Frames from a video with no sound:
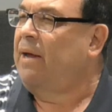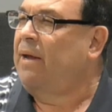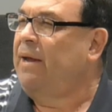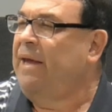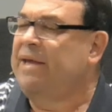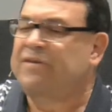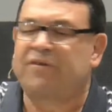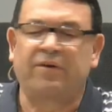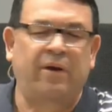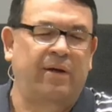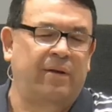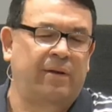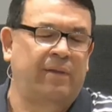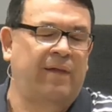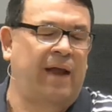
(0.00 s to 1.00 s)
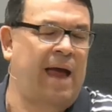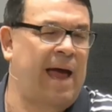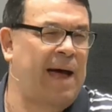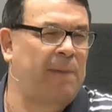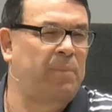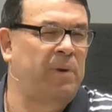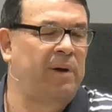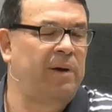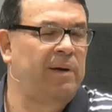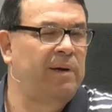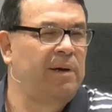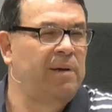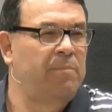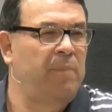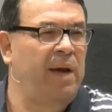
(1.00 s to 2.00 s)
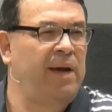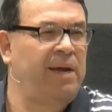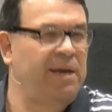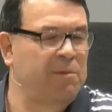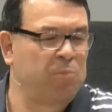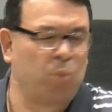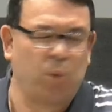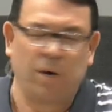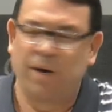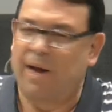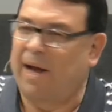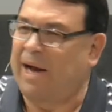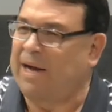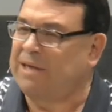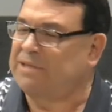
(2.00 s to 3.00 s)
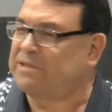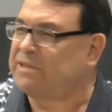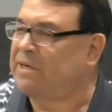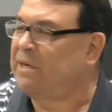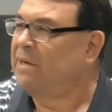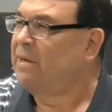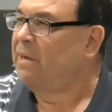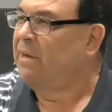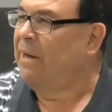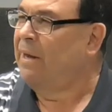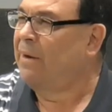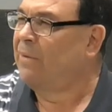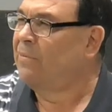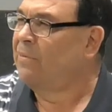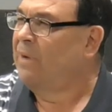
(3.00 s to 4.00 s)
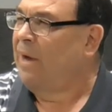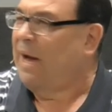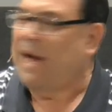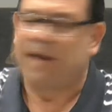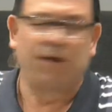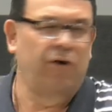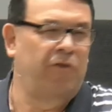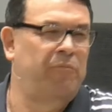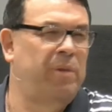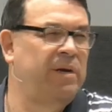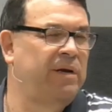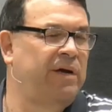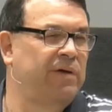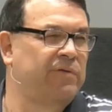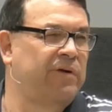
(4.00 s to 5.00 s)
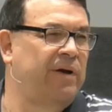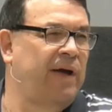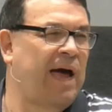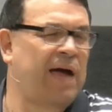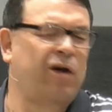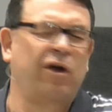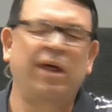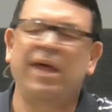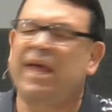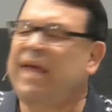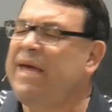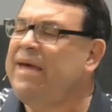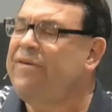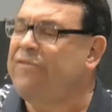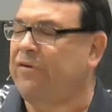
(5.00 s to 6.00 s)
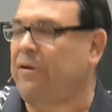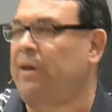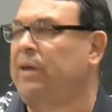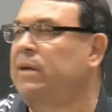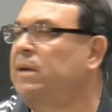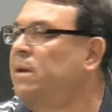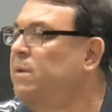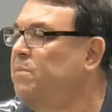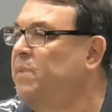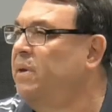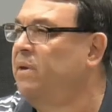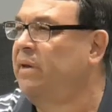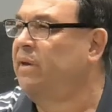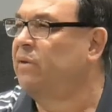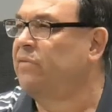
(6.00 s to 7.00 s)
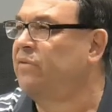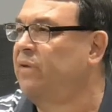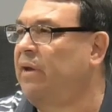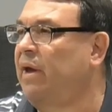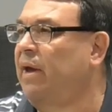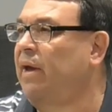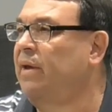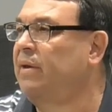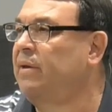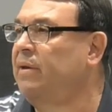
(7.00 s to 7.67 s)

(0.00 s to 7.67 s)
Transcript: incident that happened made him realize that, you know, I could have been killed today. I could have easily been killed today.